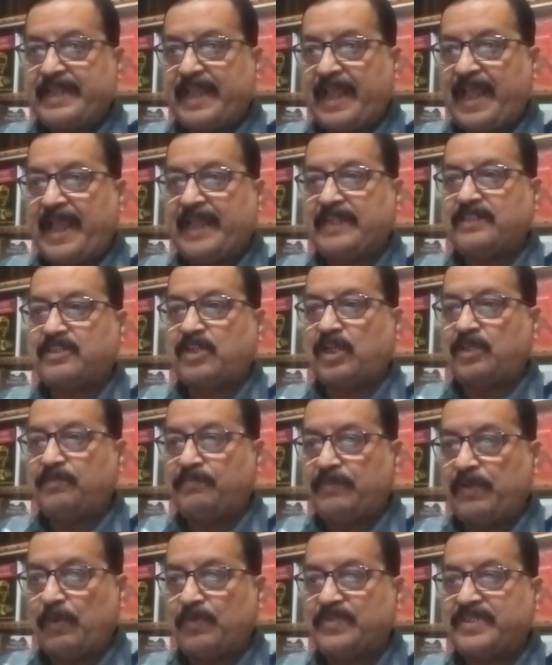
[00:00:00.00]
and
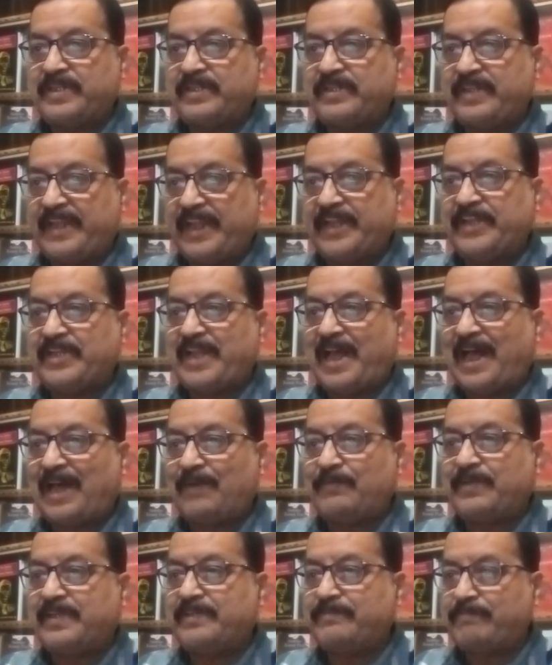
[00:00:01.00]
confusion in
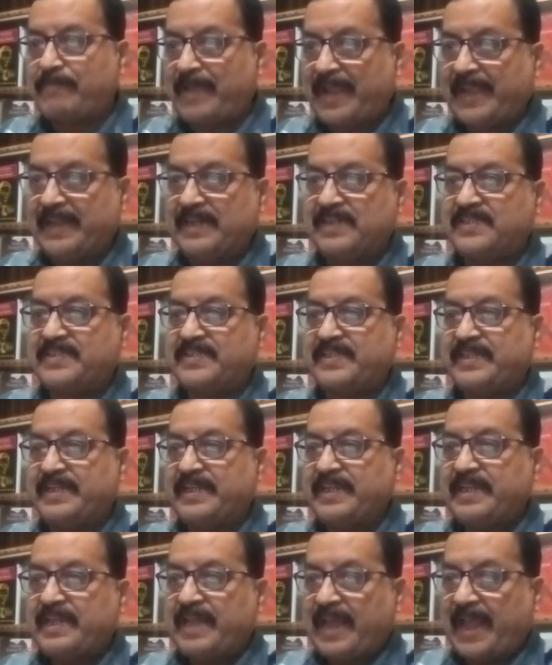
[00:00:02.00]
our minds,
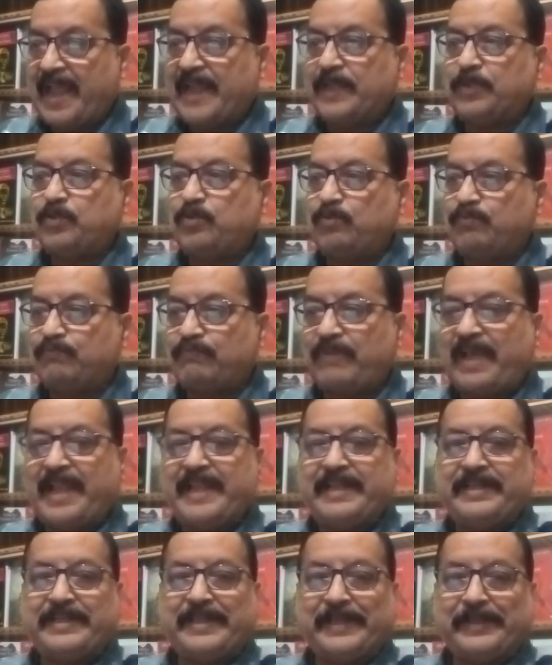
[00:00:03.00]
and to
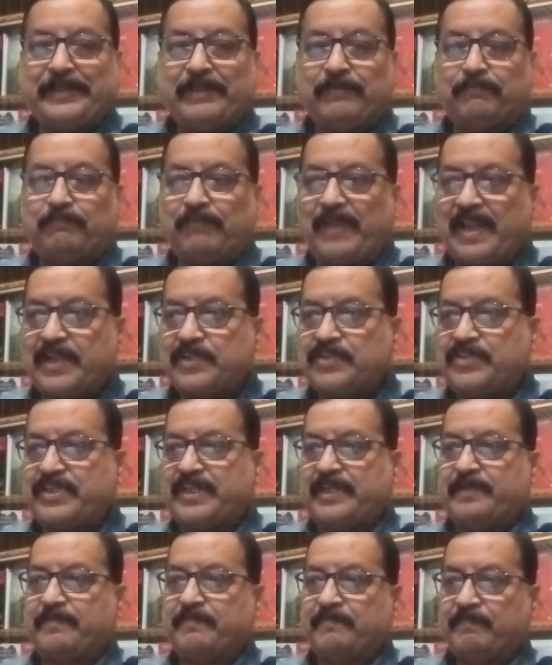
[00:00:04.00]
find a
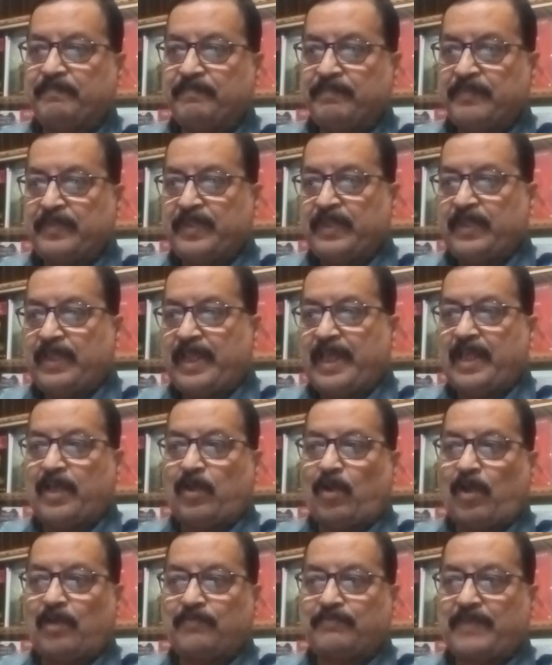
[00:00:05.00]
reflection
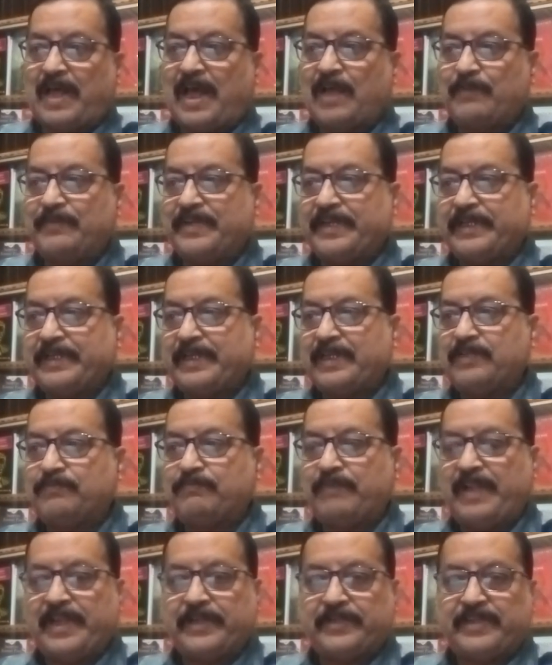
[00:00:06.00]
of our
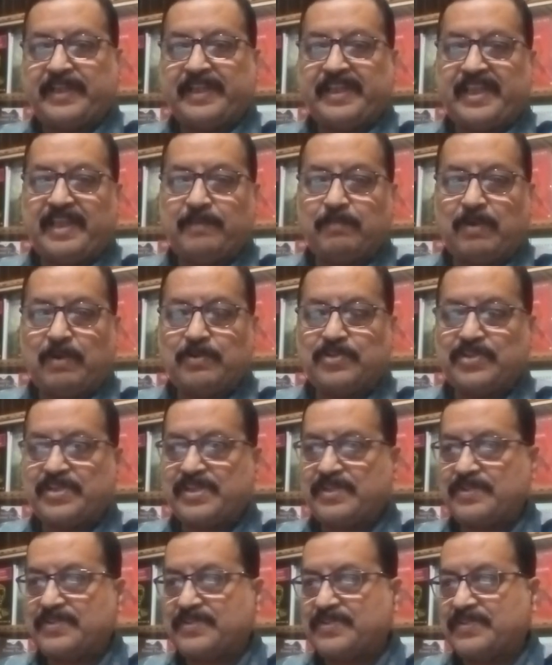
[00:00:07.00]
conflicting
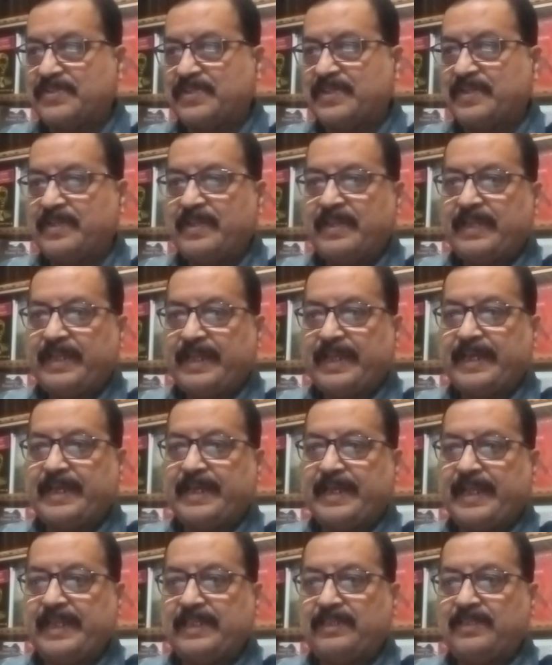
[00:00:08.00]
emotions.
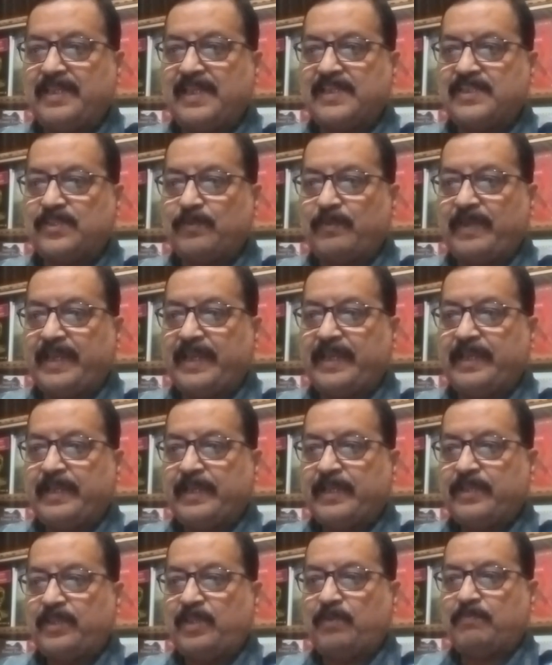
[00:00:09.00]
In this way,
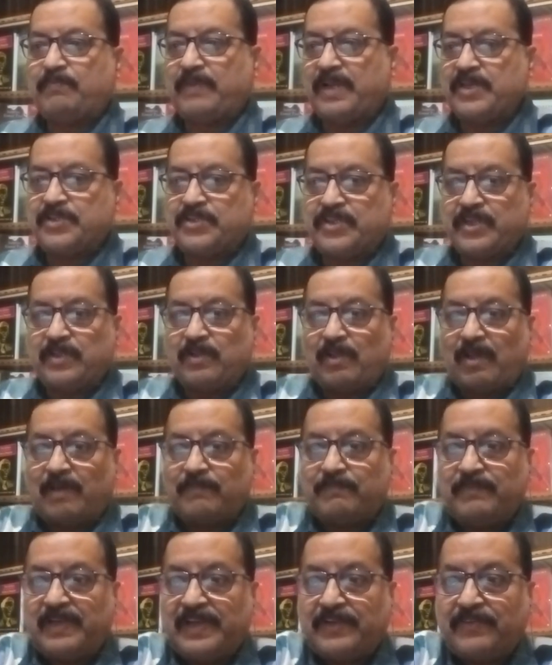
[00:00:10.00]
the function
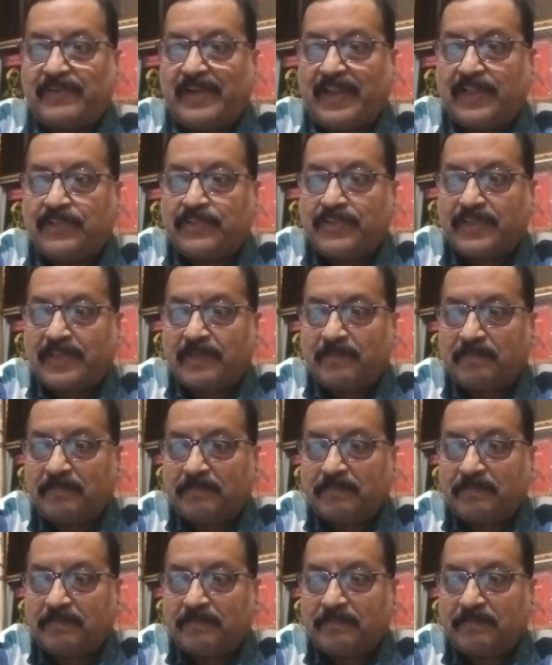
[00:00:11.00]
of literature.